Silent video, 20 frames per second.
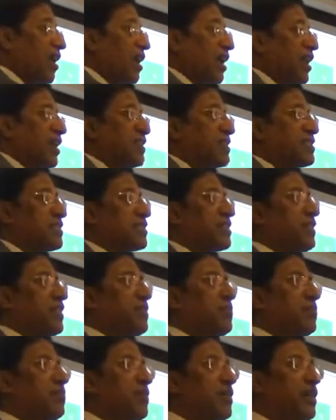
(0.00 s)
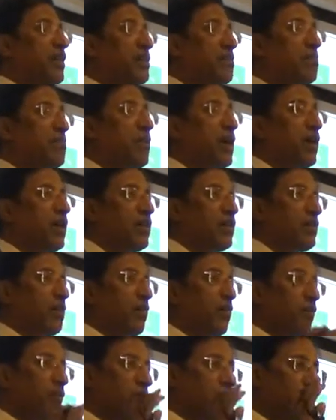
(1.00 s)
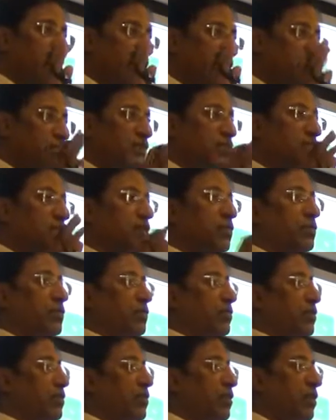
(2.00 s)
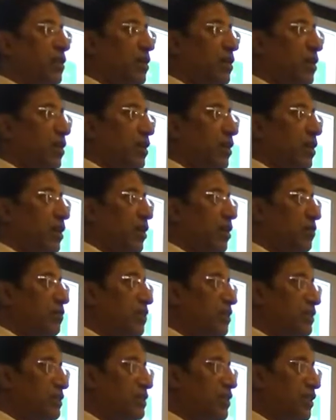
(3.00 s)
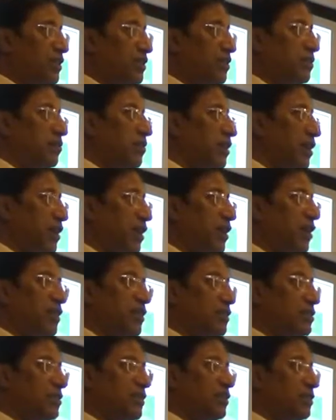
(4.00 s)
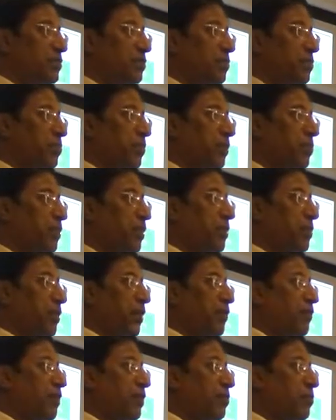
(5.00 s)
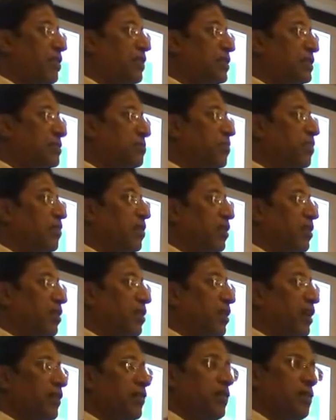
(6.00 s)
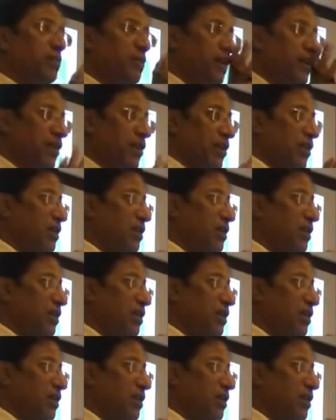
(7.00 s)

the extreme impact of this change. Now this doesn't make any distinction of public, private, big, small, everybody.